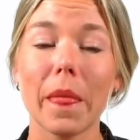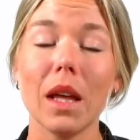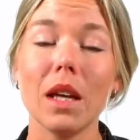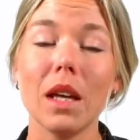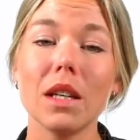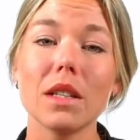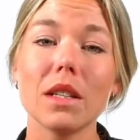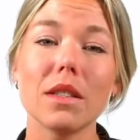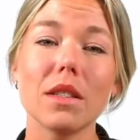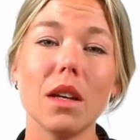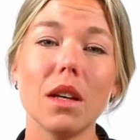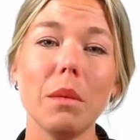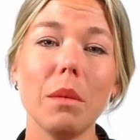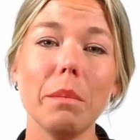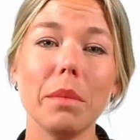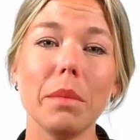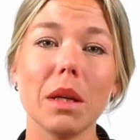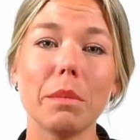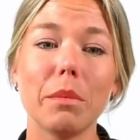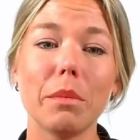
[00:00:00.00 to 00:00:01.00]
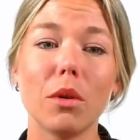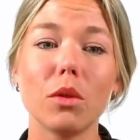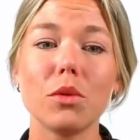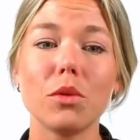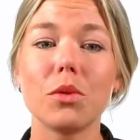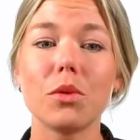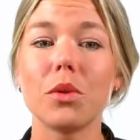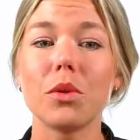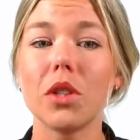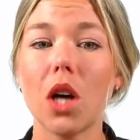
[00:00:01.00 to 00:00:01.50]
Some people
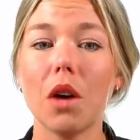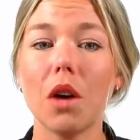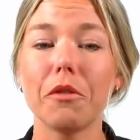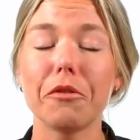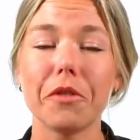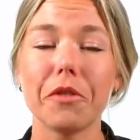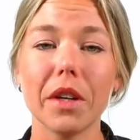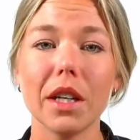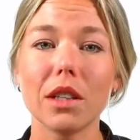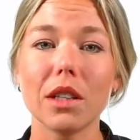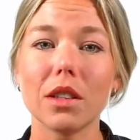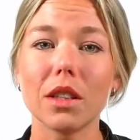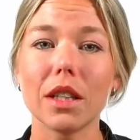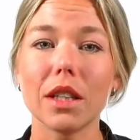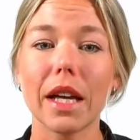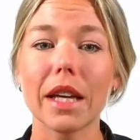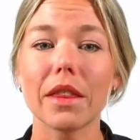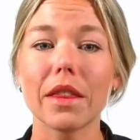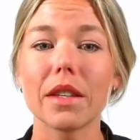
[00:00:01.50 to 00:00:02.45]
do not feel like